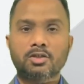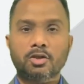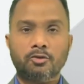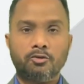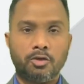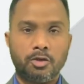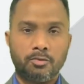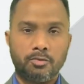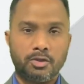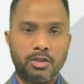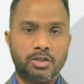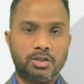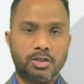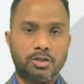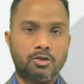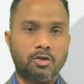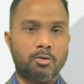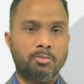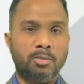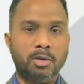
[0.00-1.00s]
of references
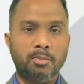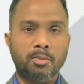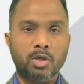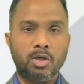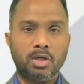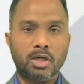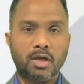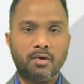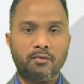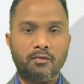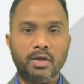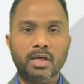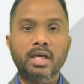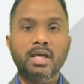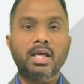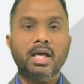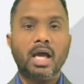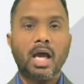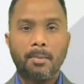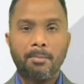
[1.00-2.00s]
or bibliography,
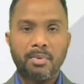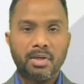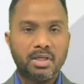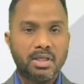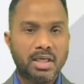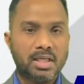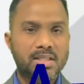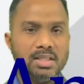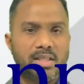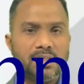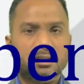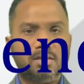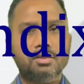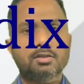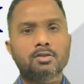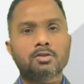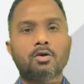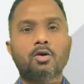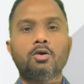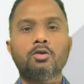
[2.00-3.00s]
appendices
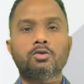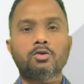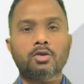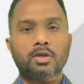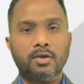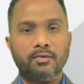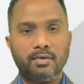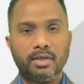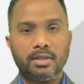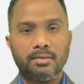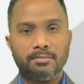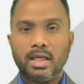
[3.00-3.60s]
is also given.